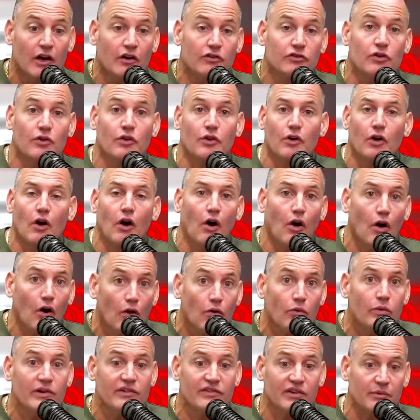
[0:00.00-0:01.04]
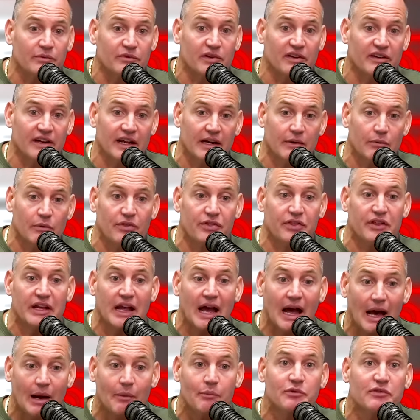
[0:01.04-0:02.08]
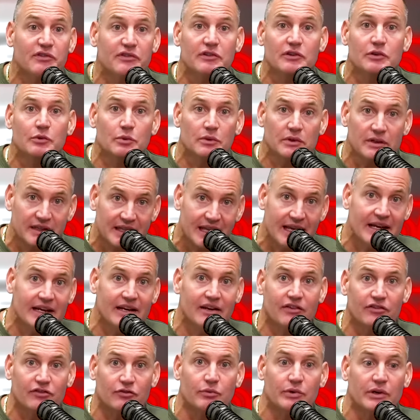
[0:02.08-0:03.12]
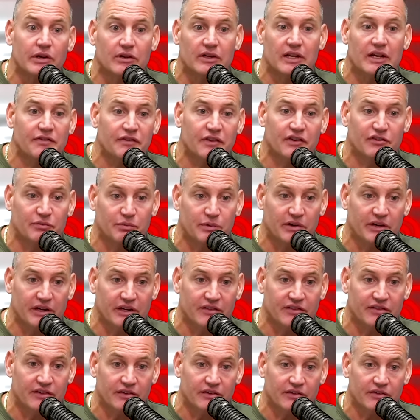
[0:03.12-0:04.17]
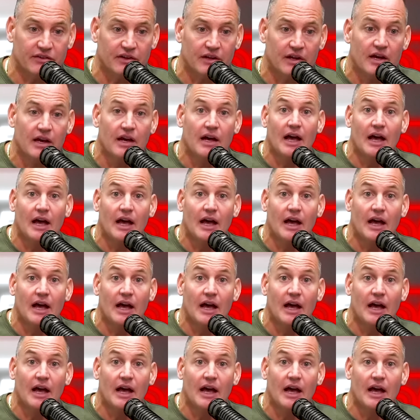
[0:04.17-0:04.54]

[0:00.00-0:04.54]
so they're always up to date with the absolute latest real life experiences.